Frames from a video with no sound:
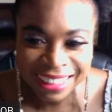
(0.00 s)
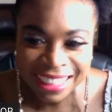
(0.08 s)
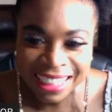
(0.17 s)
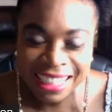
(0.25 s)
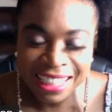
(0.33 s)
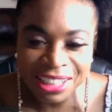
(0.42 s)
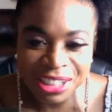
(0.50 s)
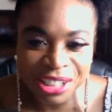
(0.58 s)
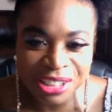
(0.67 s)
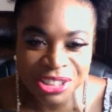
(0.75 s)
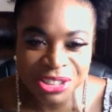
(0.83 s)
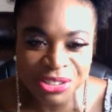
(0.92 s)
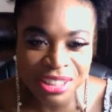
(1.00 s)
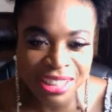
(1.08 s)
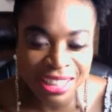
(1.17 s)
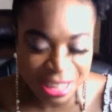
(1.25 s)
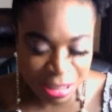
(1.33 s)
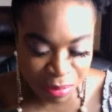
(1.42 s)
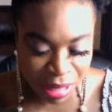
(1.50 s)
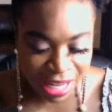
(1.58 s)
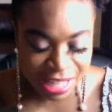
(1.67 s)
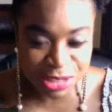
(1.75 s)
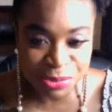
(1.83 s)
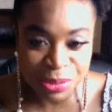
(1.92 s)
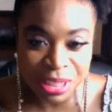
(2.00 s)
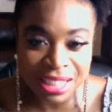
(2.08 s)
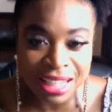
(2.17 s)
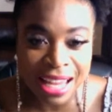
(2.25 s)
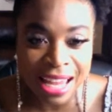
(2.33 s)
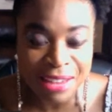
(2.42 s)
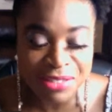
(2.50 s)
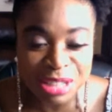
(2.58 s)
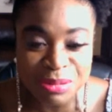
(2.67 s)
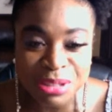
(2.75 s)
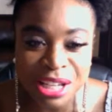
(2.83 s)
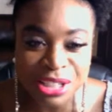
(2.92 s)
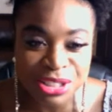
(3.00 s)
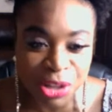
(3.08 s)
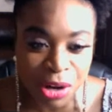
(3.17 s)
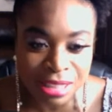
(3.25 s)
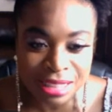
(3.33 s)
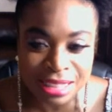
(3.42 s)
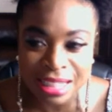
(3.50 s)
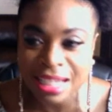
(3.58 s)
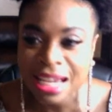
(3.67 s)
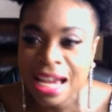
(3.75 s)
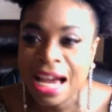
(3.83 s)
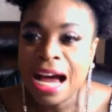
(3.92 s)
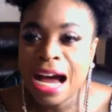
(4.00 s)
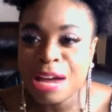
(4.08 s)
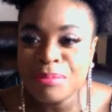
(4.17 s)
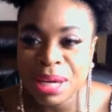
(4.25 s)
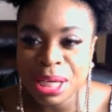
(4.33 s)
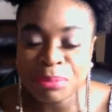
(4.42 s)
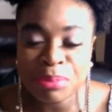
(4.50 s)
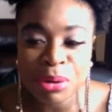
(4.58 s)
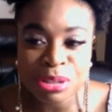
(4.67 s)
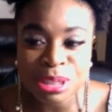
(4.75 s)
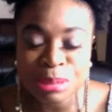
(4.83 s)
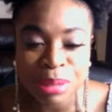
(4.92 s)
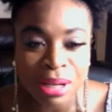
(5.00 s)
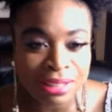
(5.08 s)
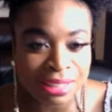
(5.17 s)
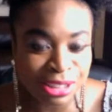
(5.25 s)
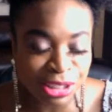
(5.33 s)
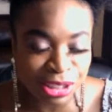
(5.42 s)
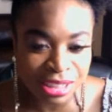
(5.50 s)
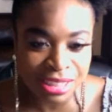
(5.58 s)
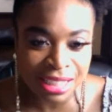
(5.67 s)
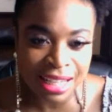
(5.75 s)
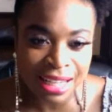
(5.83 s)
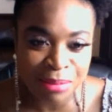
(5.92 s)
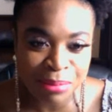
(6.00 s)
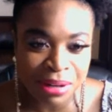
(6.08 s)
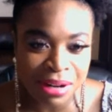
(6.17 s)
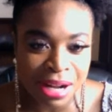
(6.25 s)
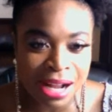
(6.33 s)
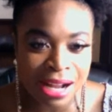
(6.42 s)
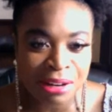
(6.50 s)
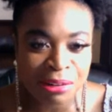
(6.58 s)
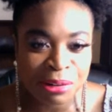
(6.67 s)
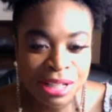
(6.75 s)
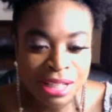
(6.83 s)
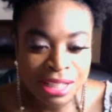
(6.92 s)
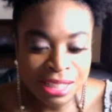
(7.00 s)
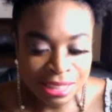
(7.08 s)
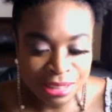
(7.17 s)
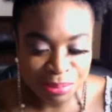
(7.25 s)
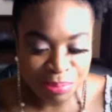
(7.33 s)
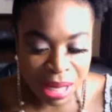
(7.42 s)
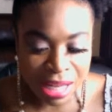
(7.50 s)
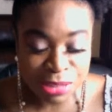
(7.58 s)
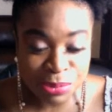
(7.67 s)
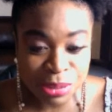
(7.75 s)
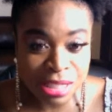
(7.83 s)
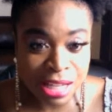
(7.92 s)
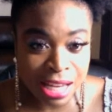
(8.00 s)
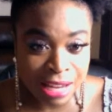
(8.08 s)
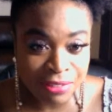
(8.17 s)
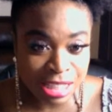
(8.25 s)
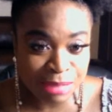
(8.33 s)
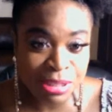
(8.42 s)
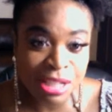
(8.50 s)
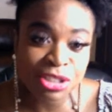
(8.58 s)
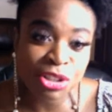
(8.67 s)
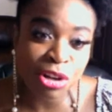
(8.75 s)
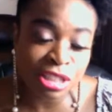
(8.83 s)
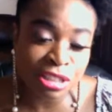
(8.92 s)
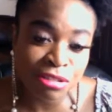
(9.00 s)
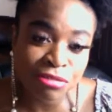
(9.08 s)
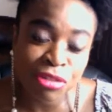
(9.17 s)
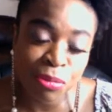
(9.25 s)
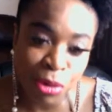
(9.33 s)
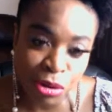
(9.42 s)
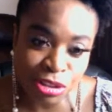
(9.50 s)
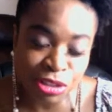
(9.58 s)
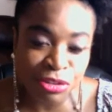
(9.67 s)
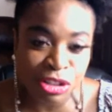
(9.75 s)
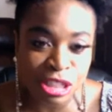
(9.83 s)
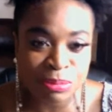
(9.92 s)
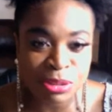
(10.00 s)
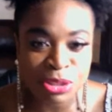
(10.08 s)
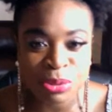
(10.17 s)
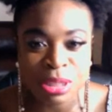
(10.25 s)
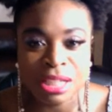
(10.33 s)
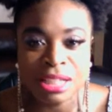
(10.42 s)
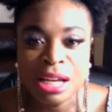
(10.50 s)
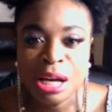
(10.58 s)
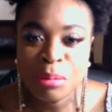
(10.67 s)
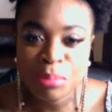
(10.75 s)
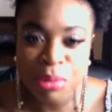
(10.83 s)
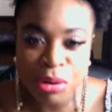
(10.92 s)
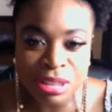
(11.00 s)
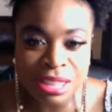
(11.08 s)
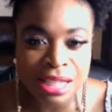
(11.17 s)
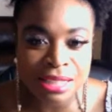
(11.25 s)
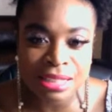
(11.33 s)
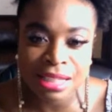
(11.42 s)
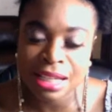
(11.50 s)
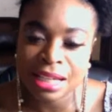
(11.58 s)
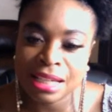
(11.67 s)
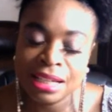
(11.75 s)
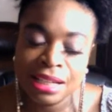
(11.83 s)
in the country in the past week and a half. It's been exhausting. I made a post about it the other day about how the past week and a half has been exhausting for most of us between protesting,